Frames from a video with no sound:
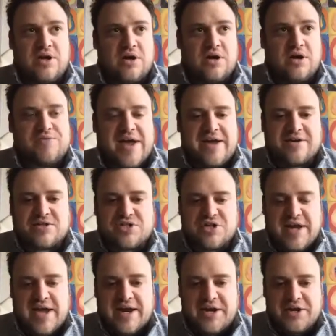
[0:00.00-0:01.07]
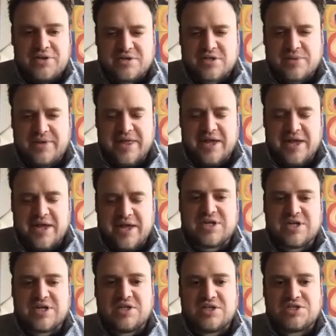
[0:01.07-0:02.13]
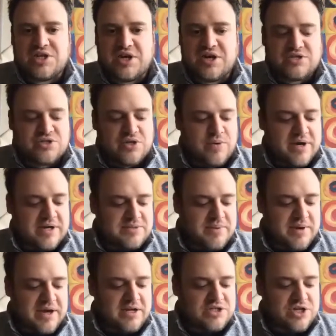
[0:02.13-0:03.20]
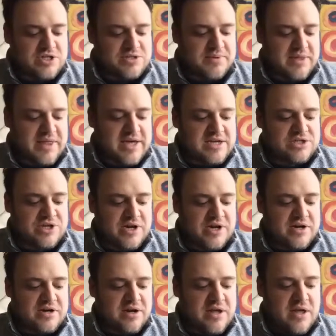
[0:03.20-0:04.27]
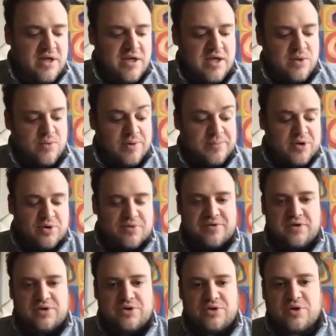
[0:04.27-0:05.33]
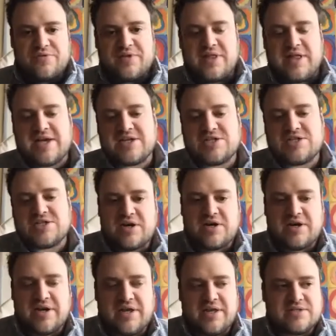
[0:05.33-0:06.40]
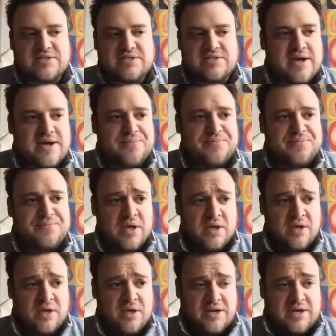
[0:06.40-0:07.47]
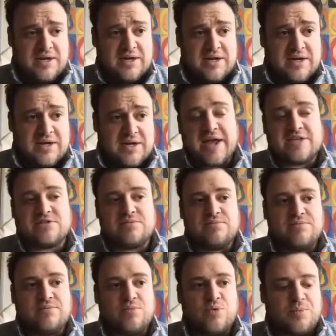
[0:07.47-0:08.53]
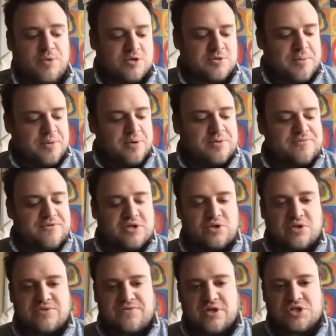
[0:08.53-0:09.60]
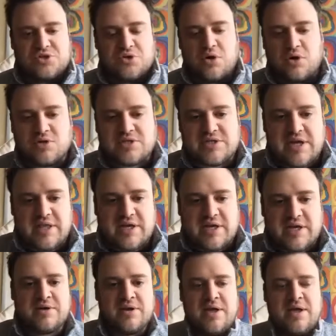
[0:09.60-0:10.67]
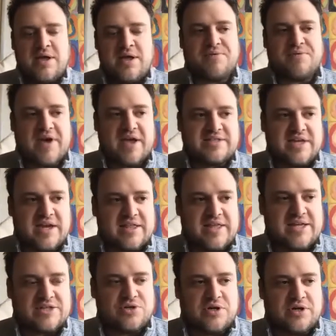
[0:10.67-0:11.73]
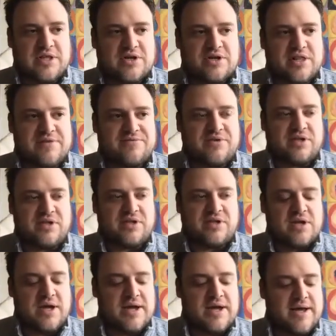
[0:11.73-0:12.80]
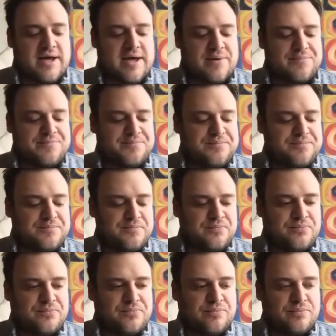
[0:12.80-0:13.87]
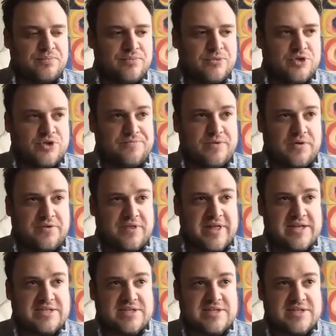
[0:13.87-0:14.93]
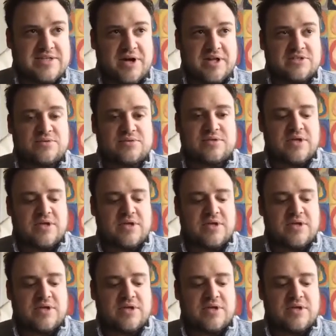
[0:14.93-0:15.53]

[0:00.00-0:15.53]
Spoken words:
virus or not, I knew there's going to be like a recession this year, so I wanted to make an adjustment last year. What I've been doing over the last year is, I guess what most people would refer to as virtual wholesaling. We've kind of taken that to another level. So over the last 10 months,